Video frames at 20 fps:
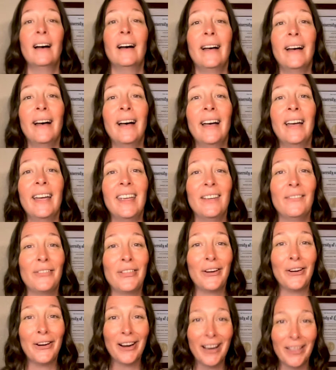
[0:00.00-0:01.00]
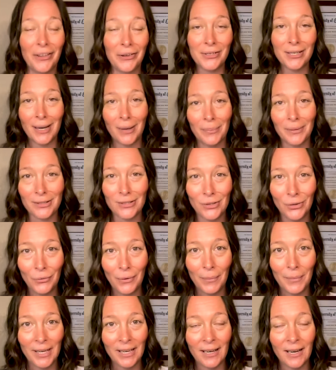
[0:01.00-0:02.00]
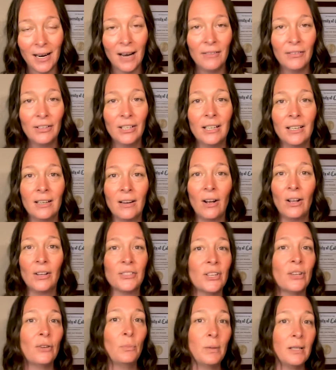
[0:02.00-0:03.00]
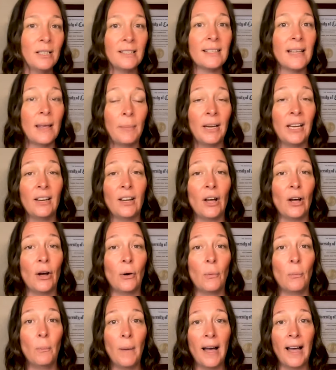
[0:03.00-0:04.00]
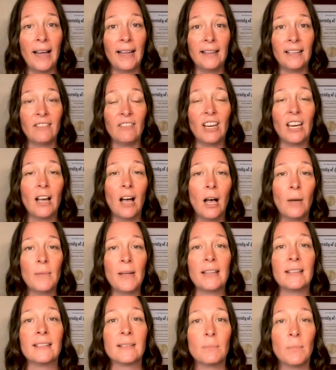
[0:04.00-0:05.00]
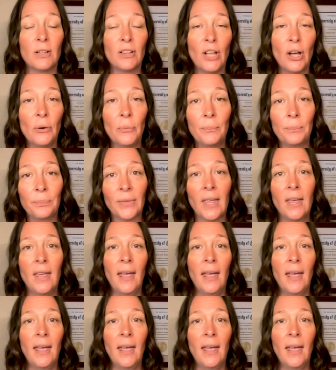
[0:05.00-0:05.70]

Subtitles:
If there are other topics you want me to cover, also please let me know by leaving comments below.